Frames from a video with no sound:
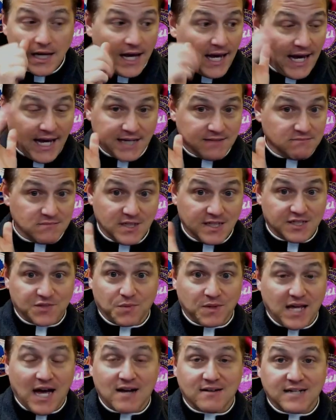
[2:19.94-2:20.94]
And it's
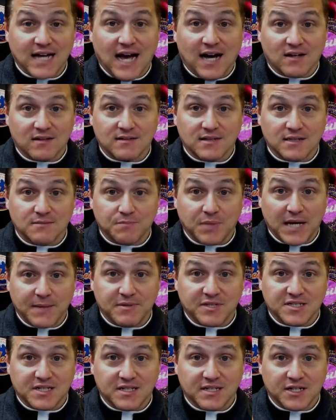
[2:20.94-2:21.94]
without doubt that
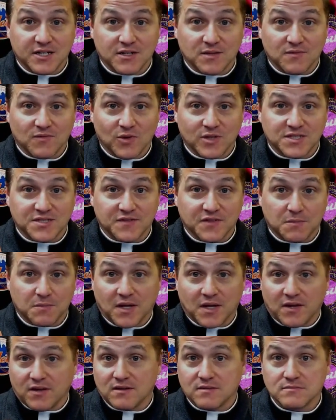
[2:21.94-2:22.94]
babies can hear the voice of their
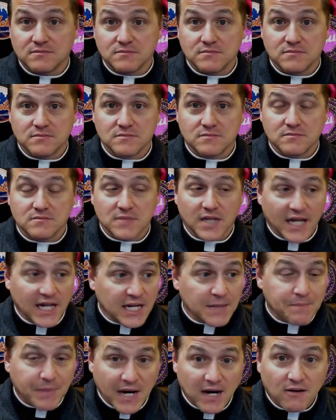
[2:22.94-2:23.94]
mother.
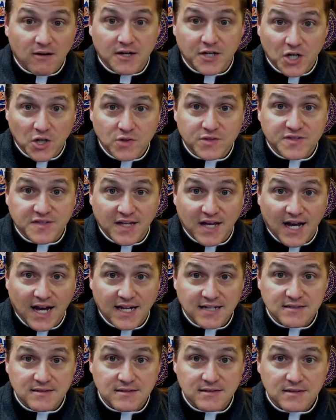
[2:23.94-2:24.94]
Any parent knows
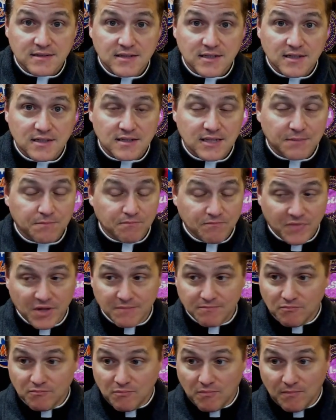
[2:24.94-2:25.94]
that, that,
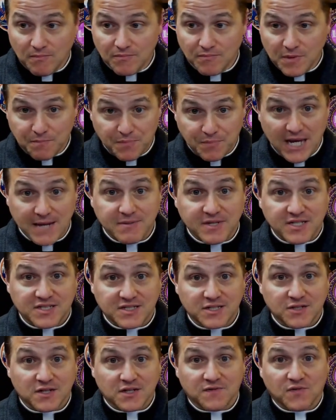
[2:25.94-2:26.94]
that the babies
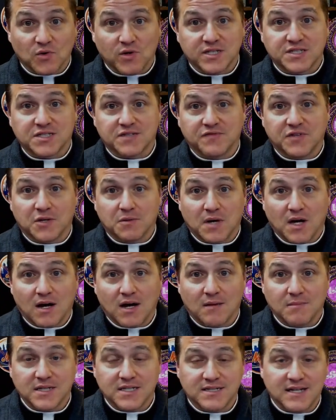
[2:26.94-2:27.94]
hear the voice of their
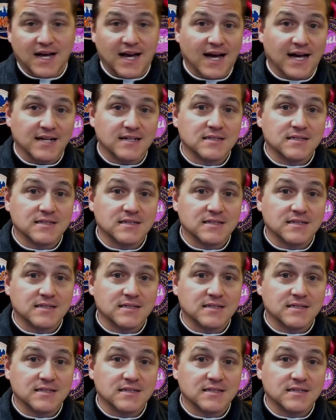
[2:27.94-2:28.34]
mom and dad.